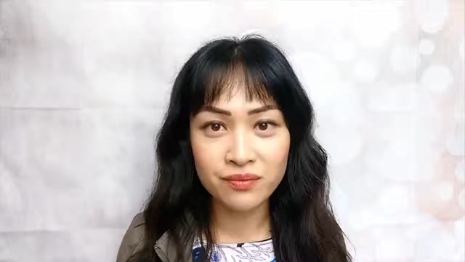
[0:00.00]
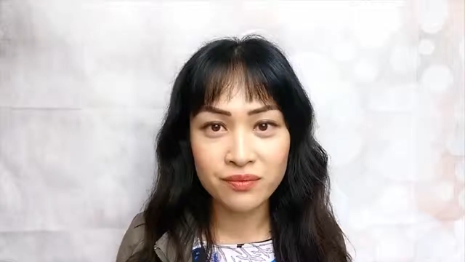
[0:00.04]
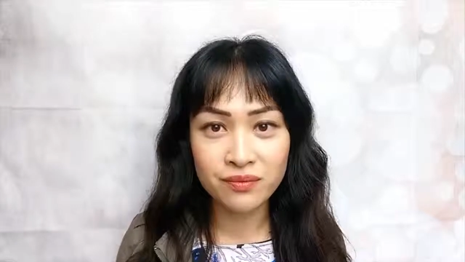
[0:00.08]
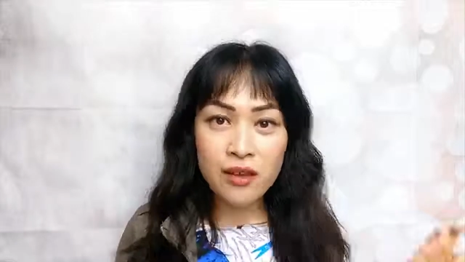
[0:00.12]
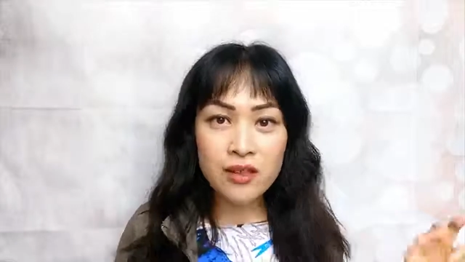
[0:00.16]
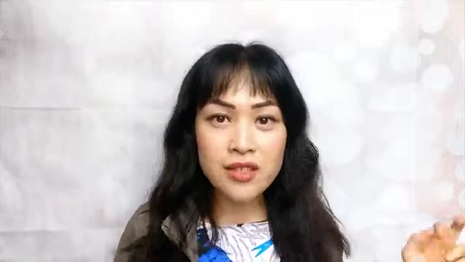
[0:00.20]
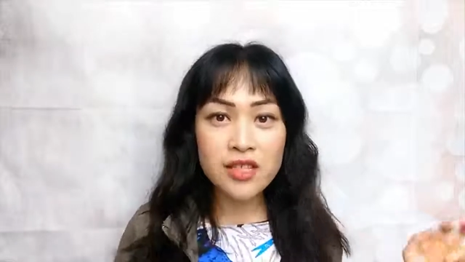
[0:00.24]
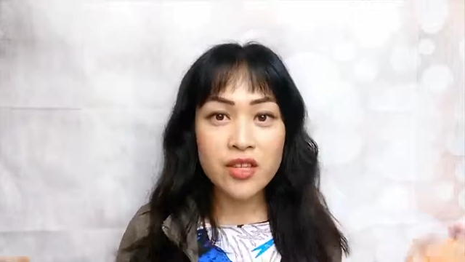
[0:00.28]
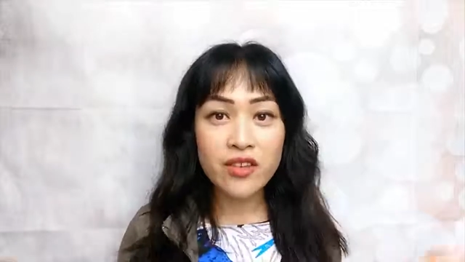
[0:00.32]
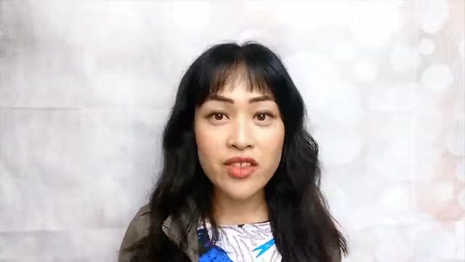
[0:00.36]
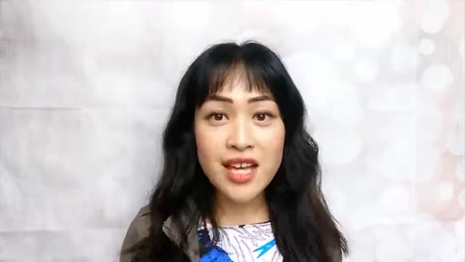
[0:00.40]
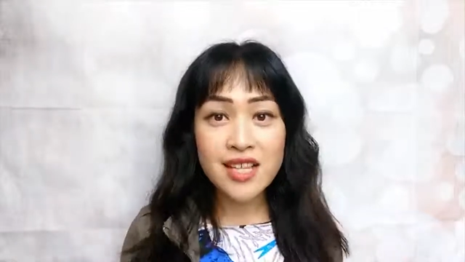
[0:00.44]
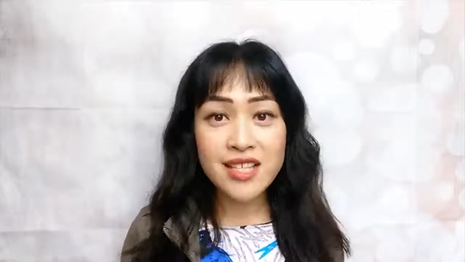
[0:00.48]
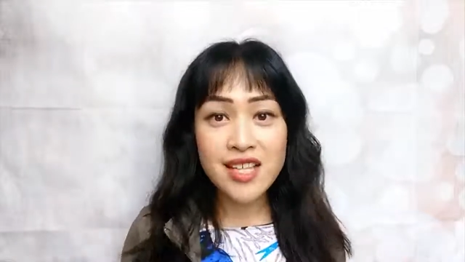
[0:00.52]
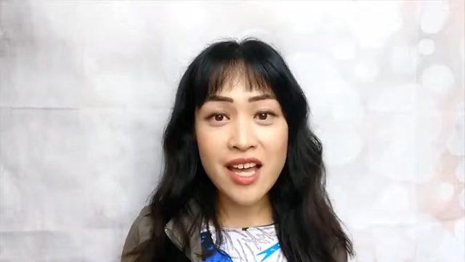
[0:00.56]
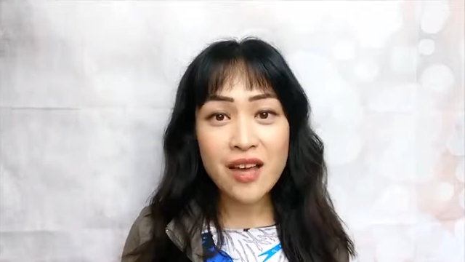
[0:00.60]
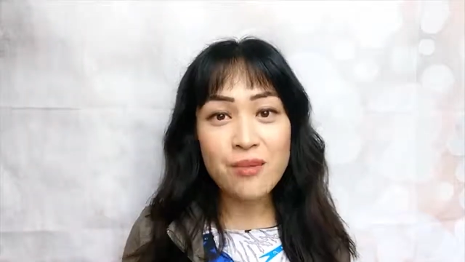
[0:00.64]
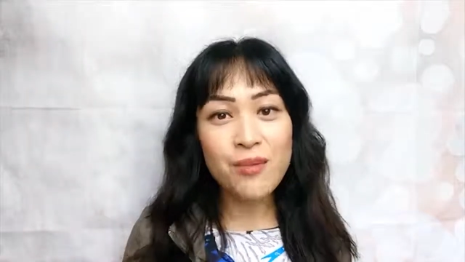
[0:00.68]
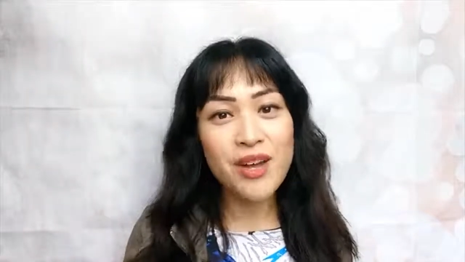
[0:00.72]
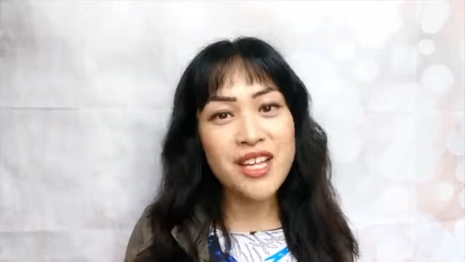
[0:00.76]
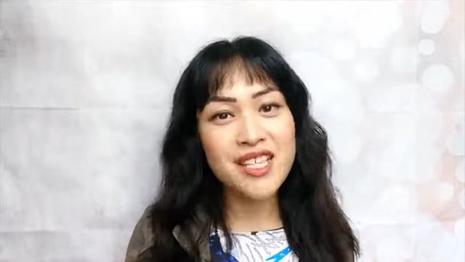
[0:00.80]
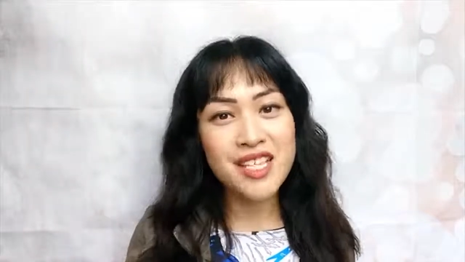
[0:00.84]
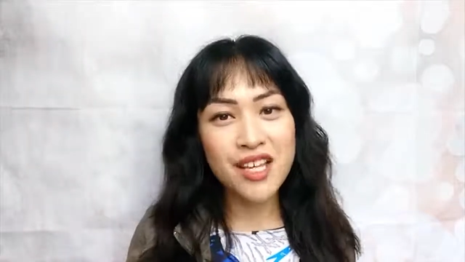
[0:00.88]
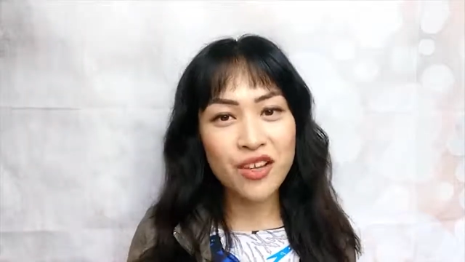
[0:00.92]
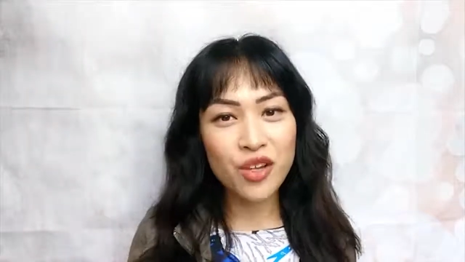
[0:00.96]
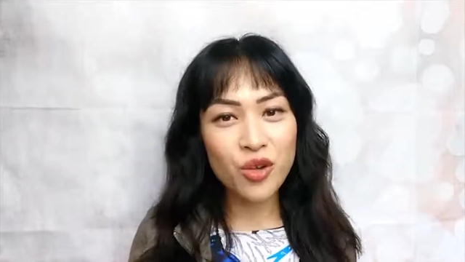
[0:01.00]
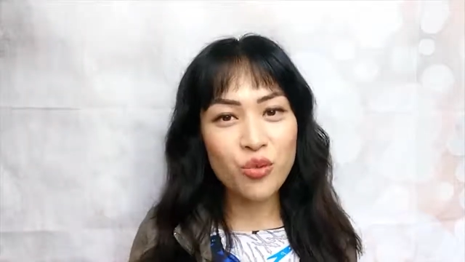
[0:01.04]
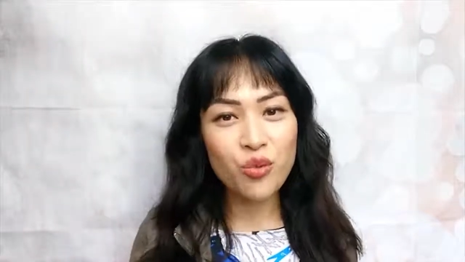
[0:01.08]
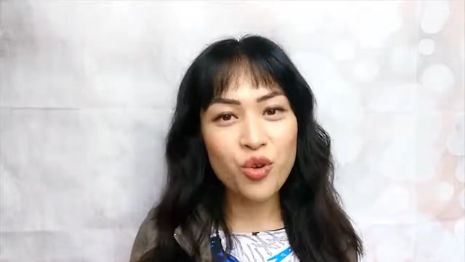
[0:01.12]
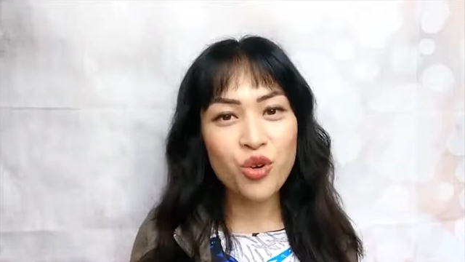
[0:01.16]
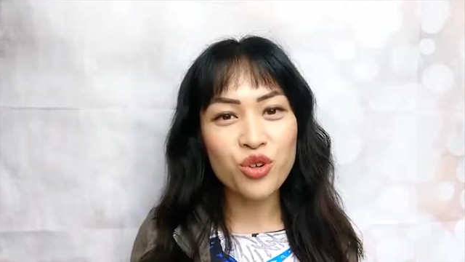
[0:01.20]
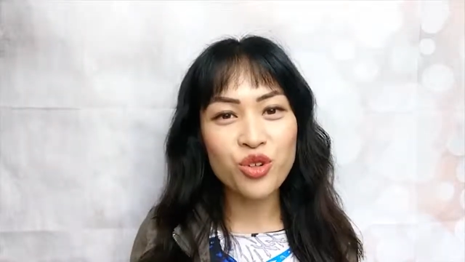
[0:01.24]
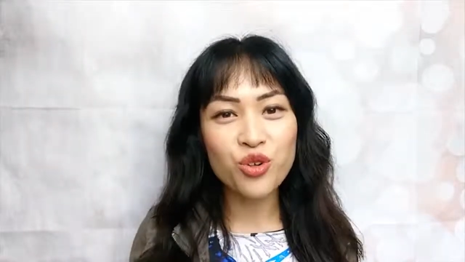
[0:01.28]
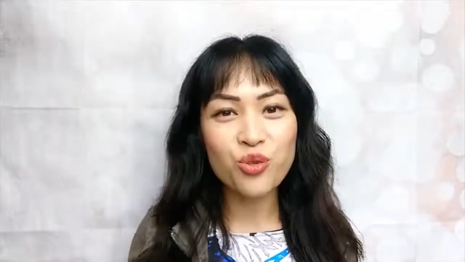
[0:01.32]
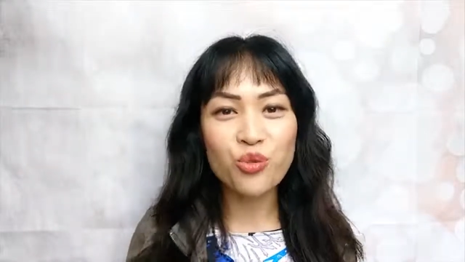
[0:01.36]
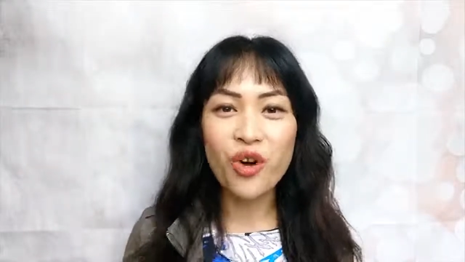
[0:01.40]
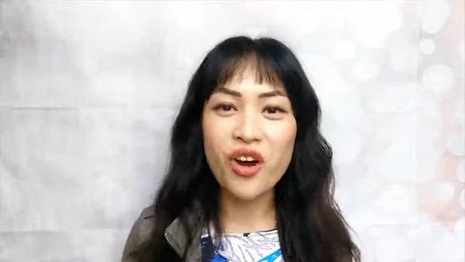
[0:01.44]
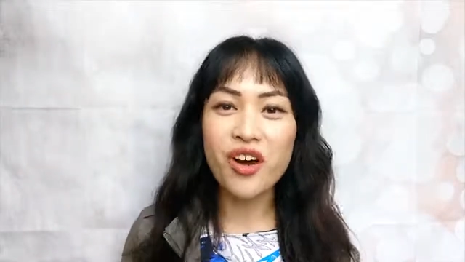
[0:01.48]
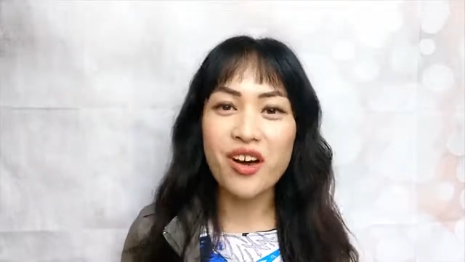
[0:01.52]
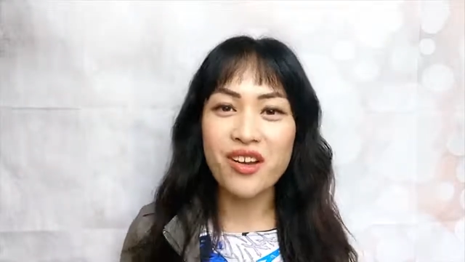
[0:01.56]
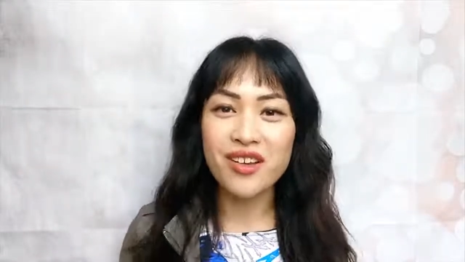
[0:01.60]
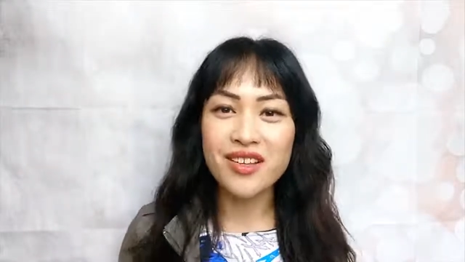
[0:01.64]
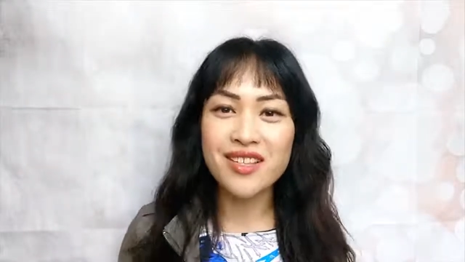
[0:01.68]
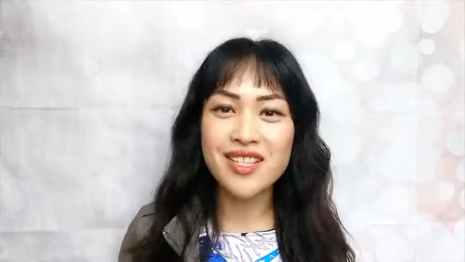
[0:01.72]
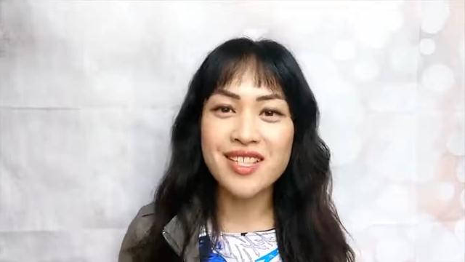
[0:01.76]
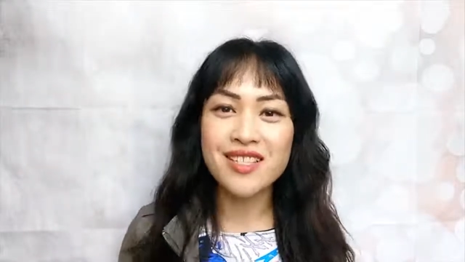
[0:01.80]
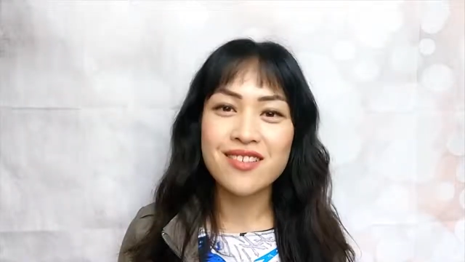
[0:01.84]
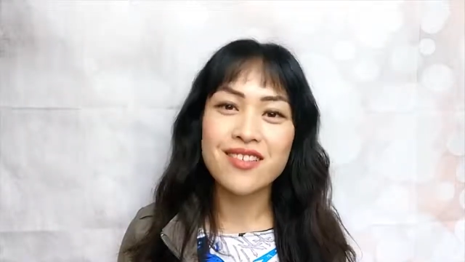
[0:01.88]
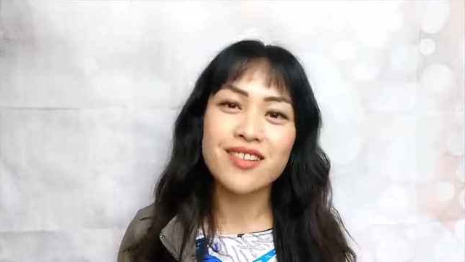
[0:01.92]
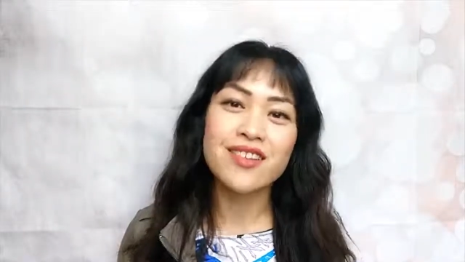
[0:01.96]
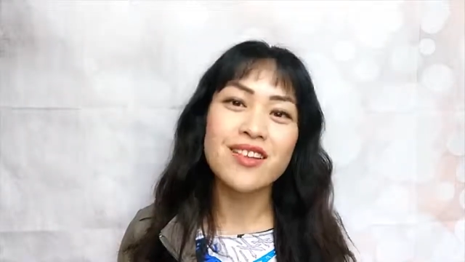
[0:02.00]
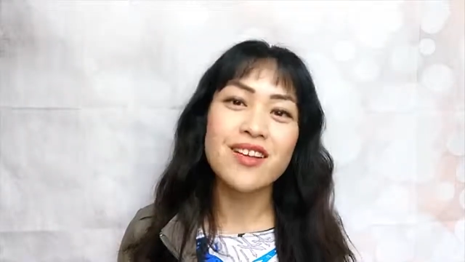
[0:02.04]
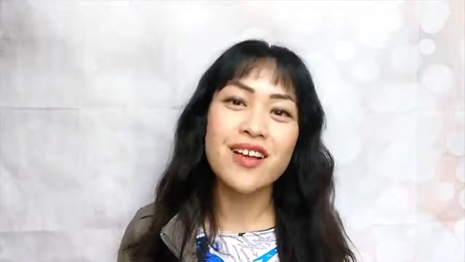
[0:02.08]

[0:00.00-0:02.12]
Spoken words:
So that's how micellar water works.